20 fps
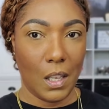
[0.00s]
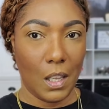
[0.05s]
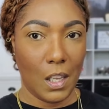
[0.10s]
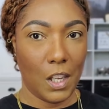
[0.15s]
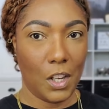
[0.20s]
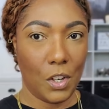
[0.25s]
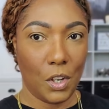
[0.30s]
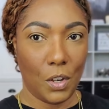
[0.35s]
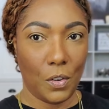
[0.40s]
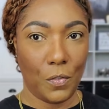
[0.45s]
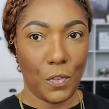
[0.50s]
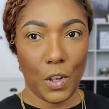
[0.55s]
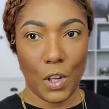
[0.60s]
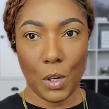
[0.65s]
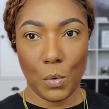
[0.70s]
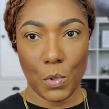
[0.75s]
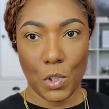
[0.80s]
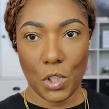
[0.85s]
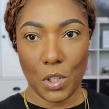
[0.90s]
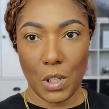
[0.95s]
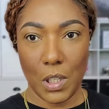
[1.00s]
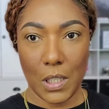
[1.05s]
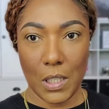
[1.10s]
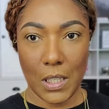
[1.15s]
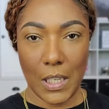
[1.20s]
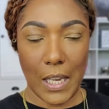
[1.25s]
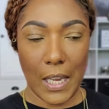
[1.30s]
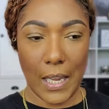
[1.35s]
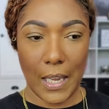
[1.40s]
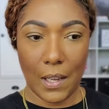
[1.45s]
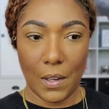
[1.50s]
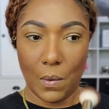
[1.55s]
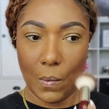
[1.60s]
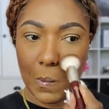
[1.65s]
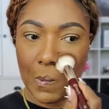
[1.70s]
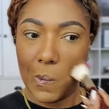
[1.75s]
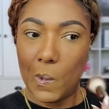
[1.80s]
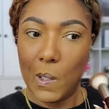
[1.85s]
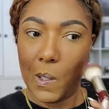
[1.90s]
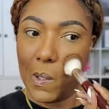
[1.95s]
you know, if you go with your
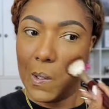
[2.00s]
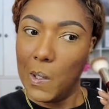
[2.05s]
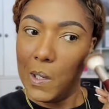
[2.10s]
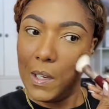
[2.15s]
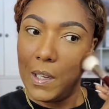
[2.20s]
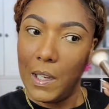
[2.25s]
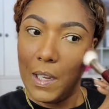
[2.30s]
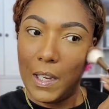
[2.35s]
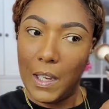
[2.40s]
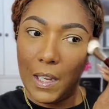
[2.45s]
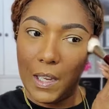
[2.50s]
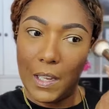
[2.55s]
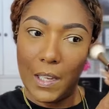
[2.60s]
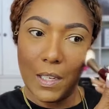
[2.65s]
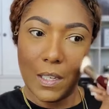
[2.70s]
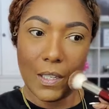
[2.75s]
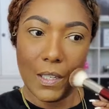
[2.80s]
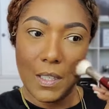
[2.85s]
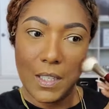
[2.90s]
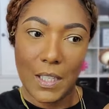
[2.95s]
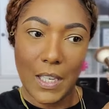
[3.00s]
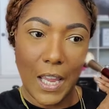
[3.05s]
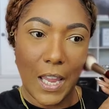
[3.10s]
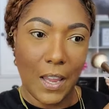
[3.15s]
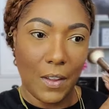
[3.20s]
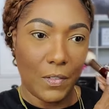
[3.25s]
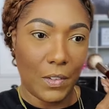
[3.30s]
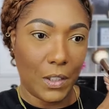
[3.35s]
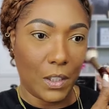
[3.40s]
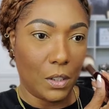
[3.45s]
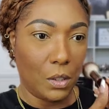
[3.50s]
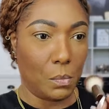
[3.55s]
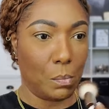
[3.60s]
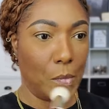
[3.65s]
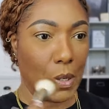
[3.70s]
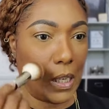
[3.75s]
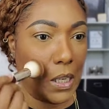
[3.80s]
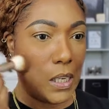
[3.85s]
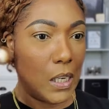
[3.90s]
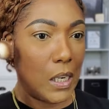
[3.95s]
discount and save a little
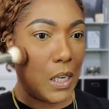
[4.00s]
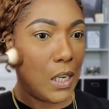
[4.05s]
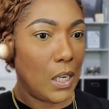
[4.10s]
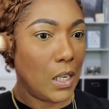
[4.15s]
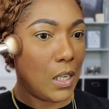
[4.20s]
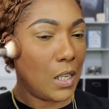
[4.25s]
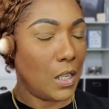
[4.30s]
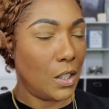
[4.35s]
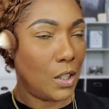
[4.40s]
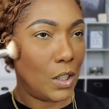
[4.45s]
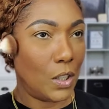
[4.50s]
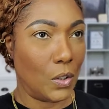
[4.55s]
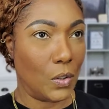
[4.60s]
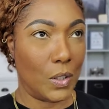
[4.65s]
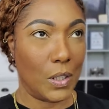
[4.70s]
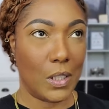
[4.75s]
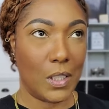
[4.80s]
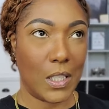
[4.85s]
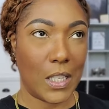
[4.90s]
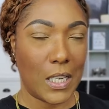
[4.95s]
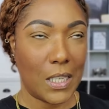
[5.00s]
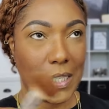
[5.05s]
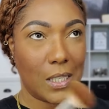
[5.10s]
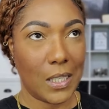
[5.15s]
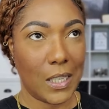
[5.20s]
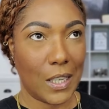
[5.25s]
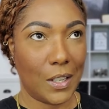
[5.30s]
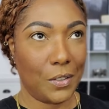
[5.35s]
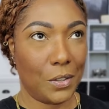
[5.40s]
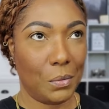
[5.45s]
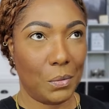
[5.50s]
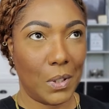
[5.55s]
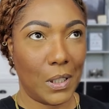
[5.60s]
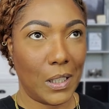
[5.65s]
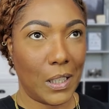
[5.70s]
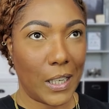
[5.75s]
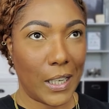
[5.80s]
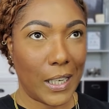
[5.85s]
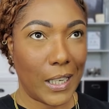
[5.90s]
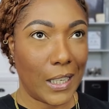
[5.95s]
money, you know, then it takes it down to what,
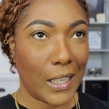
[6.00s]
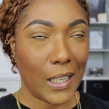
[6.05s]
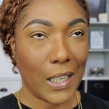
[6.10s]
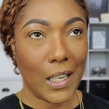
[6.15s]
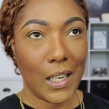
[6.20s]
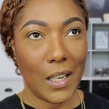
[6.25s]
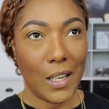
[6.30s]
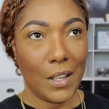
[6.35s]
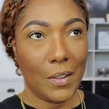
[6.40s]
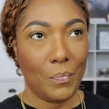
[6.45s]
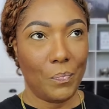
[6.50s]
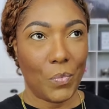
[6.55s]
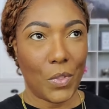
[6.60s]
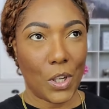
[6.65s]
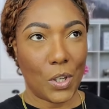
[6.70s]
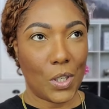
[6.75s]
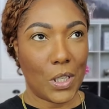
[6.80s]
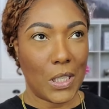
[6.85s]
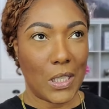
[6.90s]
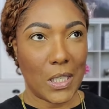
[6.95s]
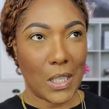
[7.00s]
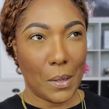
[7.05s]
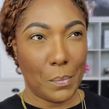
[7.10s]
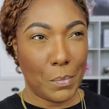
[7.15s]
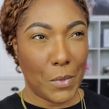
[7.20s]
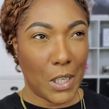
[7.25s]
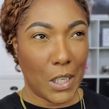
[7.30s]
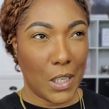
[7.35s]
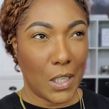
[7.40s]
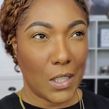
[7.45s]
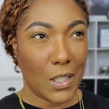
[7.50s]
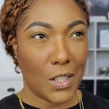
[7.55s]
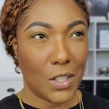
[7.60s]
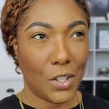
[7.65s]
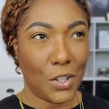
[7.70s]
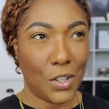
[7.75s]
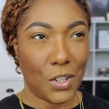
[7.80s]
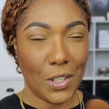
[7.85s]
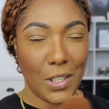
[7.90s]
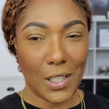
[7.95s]
like 30 something.
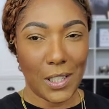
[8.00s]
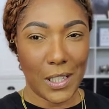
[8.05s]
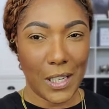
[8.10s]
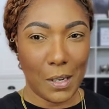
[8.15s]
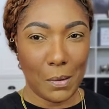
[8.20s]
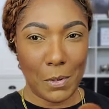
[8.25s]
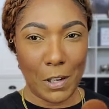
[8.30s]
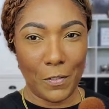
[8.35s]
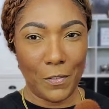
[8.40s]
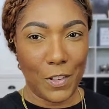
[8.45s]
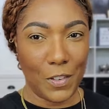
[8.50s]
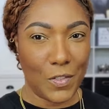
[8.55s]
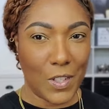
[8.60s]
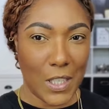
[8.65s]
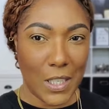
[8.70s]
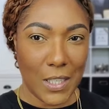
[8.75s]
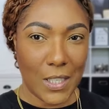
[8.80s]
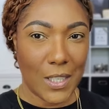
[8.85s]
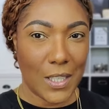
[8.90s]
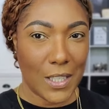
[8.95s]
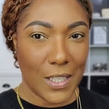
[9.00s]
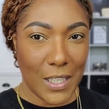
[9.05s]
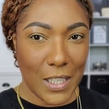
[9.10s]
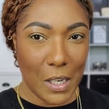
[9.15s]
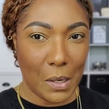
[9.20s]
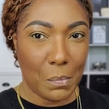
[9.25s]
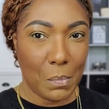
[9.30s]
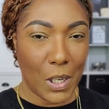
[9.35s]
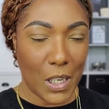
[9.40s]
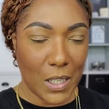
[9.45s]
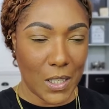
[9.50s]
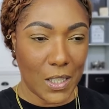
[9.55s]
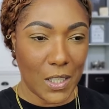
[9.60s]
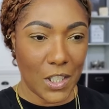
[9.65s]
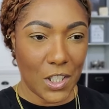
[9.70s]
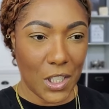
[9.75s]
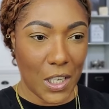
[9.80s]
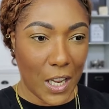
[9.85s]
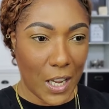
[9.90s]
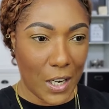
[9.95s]
So you're looking at about 15, 16 bucks a
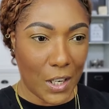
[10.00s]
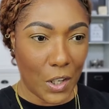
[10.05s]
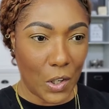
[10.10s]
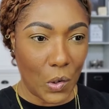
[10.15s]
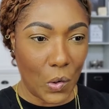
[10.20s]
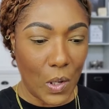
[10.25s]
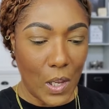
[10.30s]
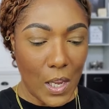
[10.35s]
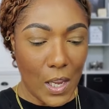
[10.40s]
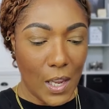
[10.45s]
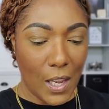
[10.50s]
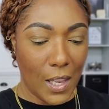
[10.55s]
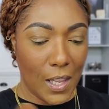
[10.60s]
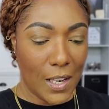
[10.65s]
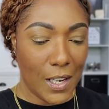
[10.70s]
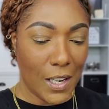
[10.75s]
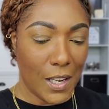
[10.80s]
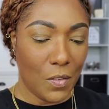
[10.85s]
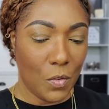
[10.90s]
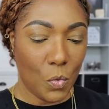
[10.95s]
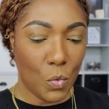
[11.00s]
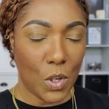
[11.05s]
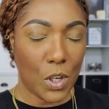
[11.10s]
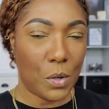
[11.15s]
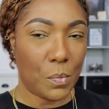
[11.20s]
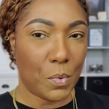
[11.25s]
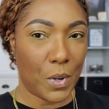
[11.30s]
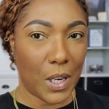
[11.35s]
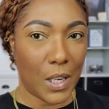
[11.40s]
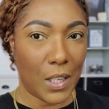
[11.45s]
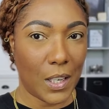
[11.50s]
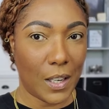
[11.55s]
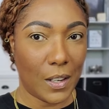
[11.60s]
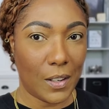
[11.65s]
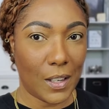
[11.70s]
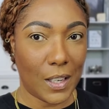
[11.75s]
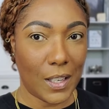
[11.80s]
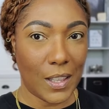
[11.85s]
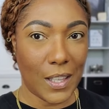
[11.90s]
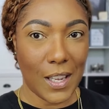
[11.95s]
shadow. And even when you break it
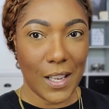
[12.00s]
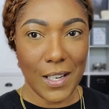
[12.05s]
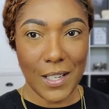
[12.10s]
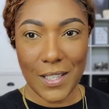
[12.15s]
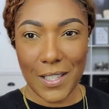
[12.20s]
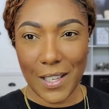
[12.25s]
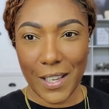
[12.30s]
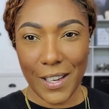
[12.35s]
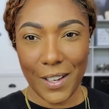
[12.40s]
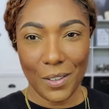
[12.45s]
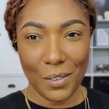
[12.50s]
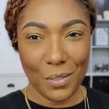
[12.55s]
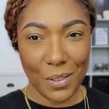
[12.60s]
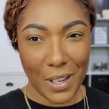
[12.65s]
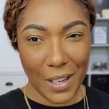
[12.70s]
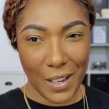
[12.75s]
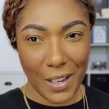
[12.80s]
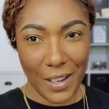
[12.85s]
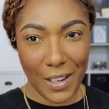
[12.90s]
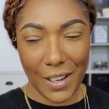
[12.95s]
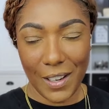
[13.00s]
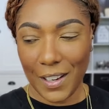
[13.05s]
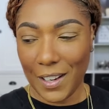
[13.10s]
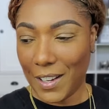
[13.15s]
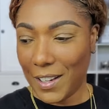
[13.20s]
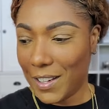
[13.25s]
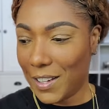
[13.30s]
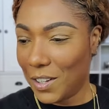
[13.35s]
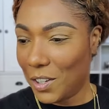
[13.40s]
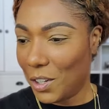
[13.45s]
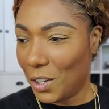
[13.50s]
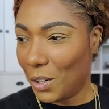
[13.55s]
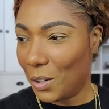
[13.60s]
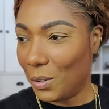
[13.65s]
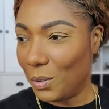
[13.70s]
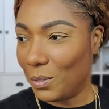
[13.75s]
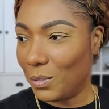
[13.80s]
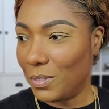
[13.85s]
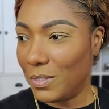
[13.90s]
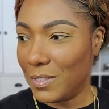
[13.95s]
down like that, it's like, okay, you
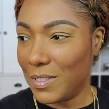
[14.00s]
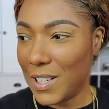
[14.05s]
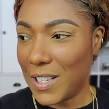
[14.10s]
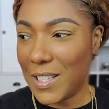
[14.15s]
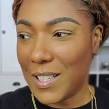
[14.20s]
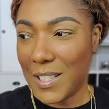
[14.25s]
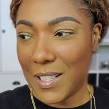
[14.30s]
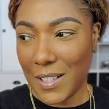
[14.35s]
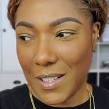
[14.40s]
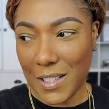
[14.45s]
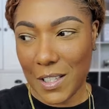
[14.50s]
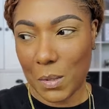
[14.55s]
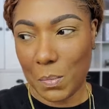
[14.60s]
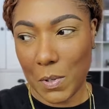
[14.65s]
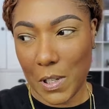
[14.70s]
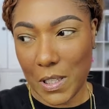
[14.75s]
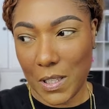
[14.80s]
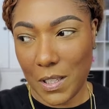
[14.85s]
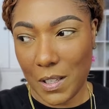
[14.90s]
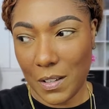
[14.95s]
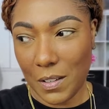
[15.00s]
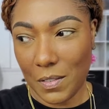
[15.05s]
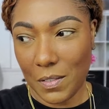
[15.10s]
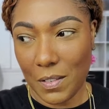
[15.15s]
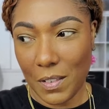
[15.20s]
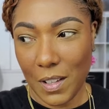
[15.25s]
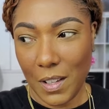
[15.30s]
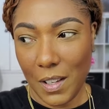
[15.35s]
know, that's still expensive